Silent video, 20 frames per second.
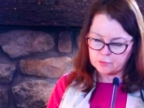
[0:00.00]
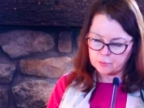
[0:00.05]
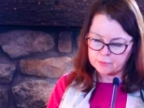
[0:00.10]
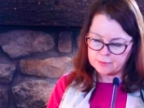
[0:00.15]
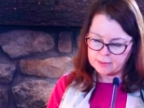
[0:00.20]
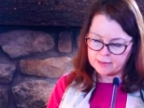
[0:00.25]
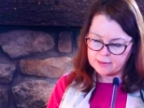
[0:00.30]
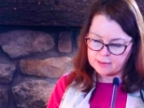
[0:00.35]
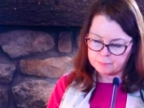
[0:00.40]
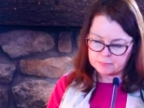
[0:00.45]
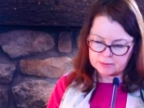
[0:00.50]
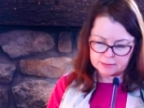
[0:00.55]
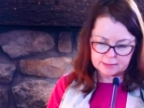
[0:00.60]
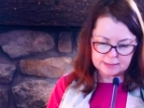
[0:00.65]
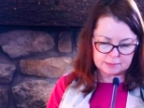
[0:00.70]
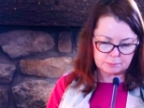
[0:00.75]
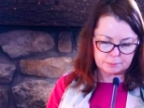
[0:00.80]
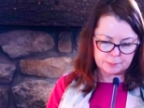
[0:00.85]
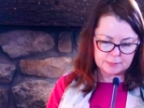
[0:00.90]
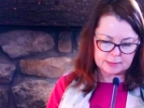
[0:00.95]

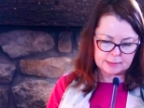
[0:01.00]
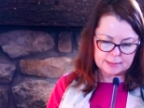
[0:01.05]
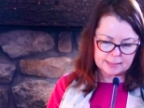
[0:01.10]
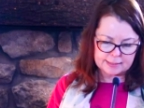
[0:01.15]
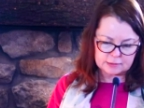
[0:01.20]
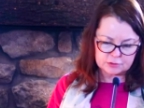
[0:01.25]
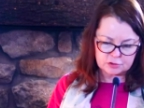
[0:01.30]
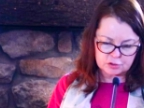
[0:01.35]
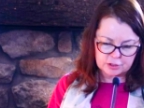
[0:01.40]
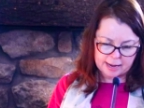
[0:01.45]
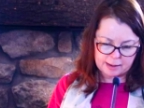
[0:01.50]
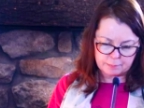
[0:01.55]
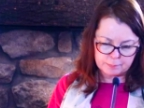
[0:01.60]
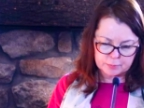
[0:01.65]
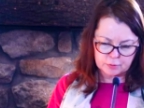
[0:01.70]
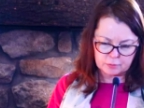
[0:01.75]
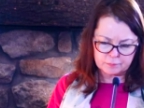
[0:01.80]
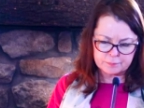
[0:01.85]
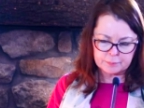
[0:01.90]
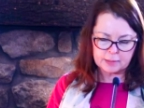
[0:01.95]
forthcoming in Pithead
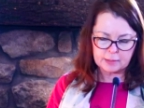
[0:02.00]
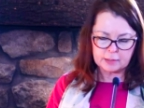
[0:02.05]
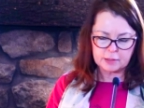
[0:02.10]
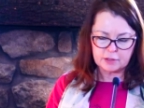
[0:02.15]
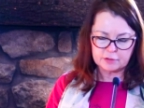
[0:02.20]
Chapel,